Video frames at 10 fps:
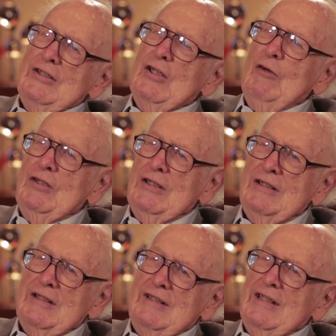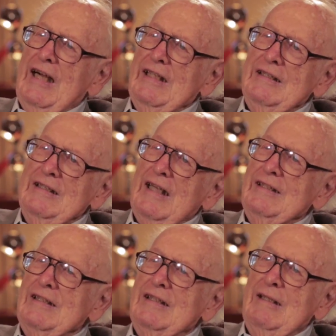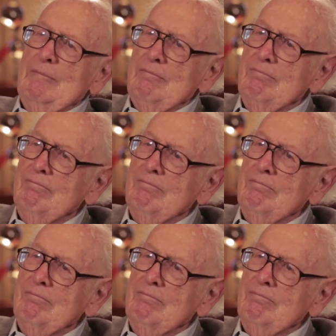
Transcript: Soviets decided not to come